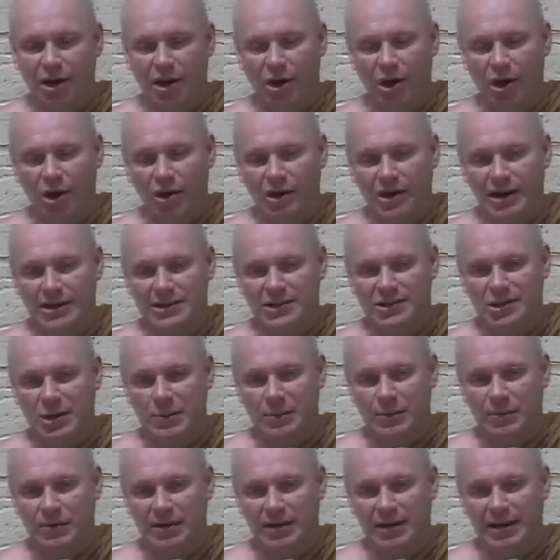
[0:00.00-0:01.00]
unless
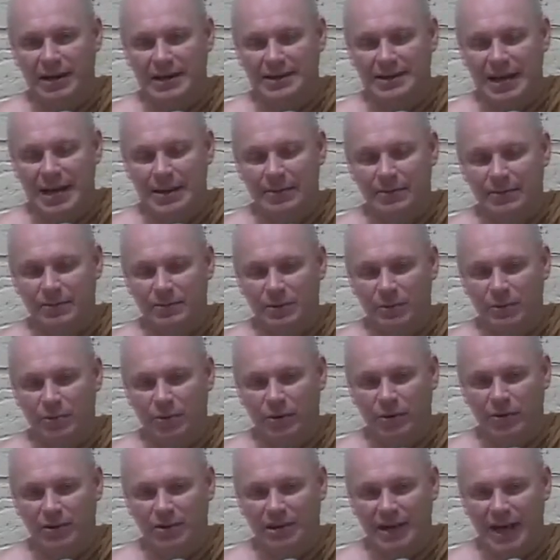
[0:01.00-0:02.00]
somebody is able to
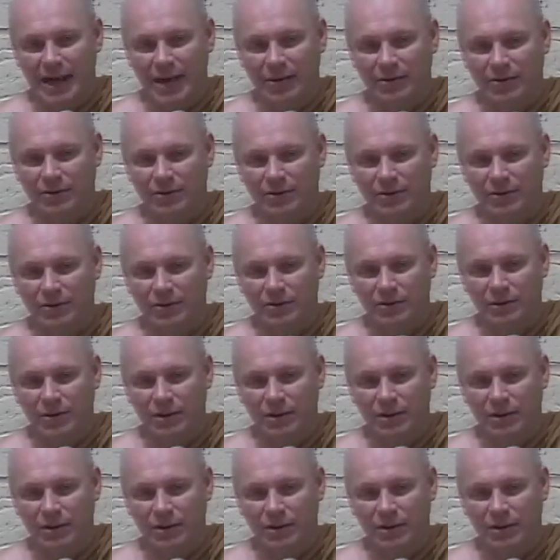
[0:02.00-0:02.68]
point it out to you.